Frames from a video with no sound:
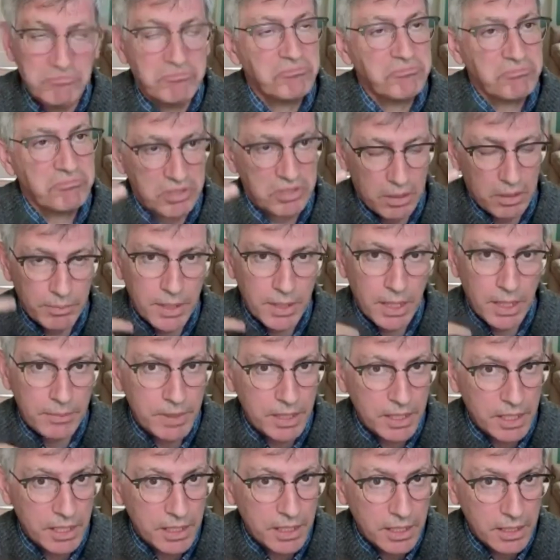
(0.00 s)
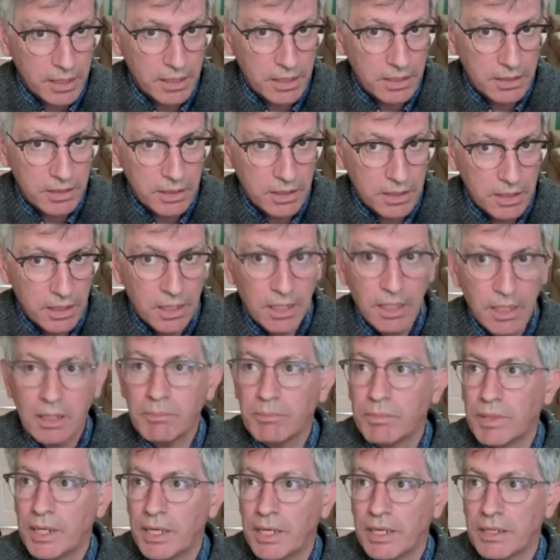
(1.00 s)
sometimes it can kill us,
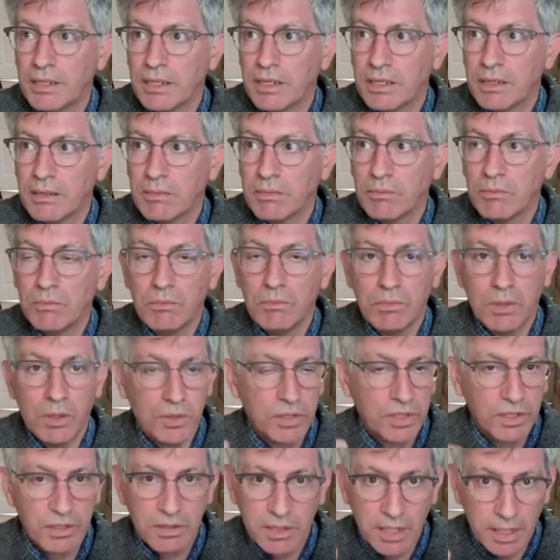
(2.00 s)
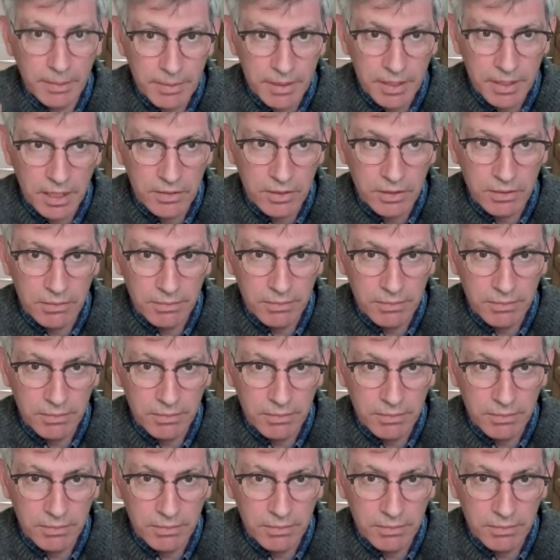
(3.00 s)
but most of the time it doesn't.